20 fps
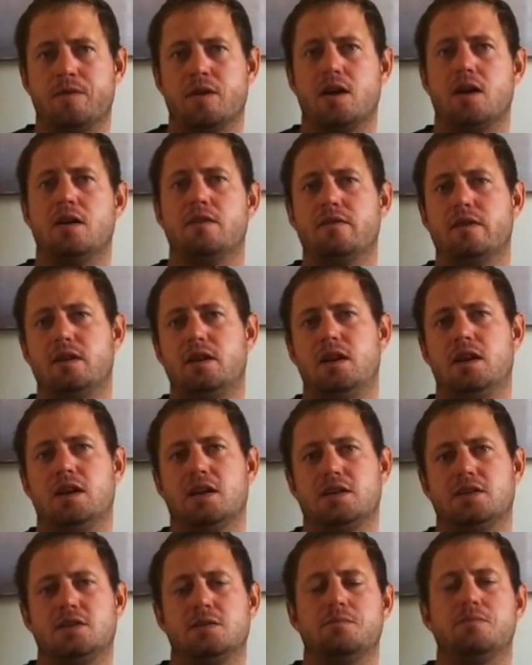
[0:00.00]
I have a like
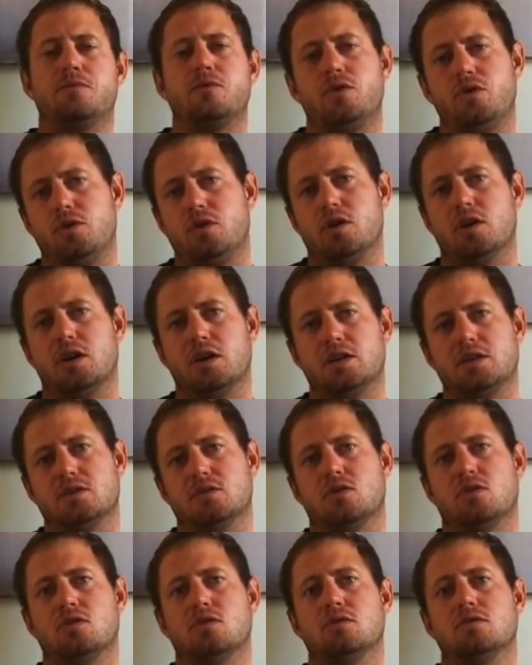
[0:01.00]
a tip for you guys
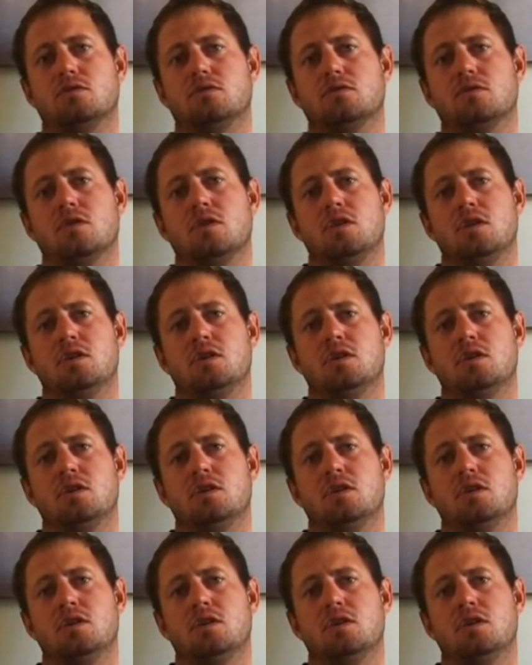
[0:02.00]
on